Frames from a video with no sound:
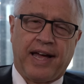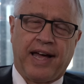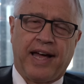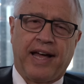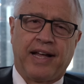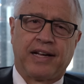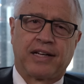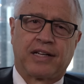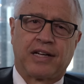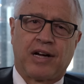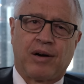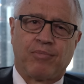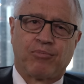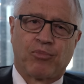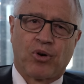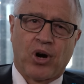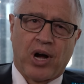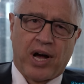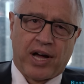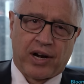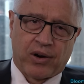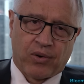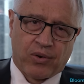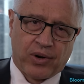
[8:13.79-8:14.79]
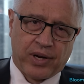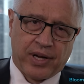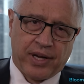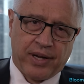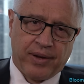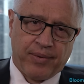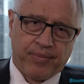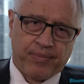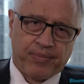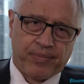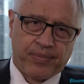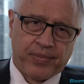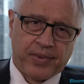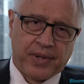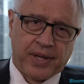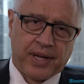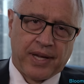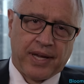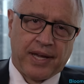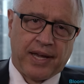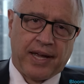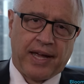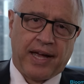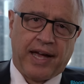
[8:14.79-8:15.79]
and camaraderie,
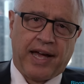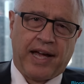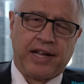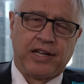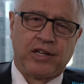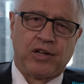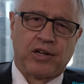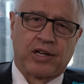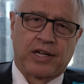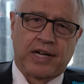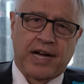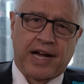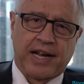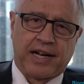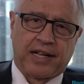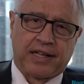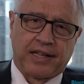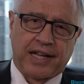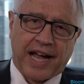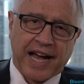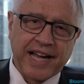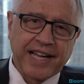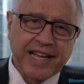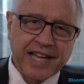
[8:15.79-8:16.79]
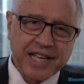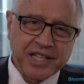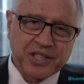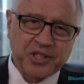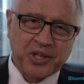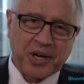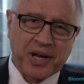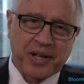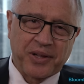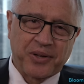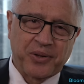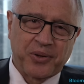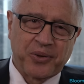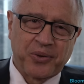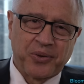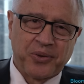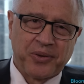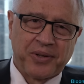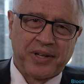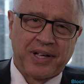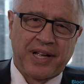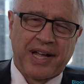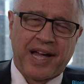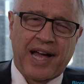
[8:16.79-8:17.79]
and you kind of like each other,
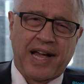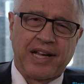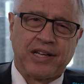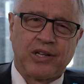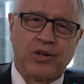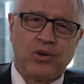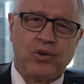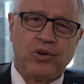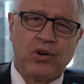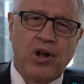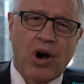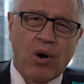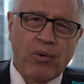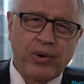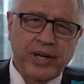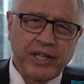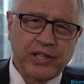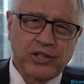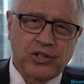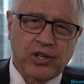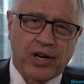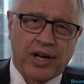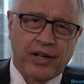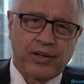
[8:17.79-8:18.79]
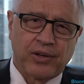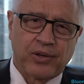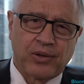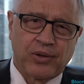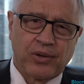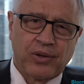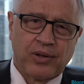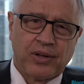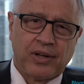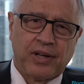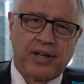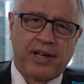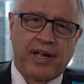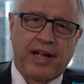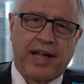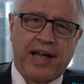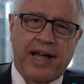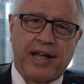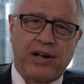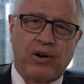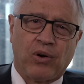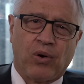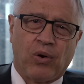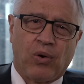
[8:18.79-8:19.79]
and you know each other,
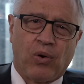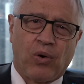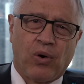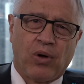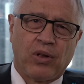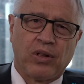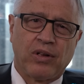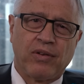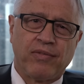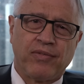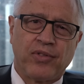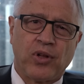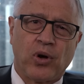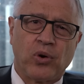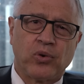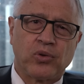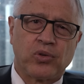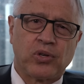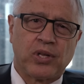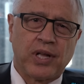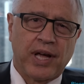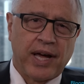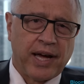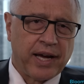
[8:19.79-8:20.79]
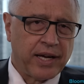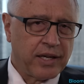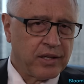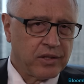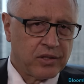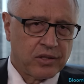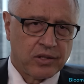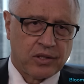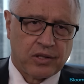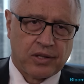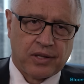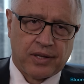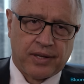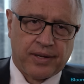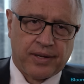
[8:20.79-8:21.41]
and all of those things,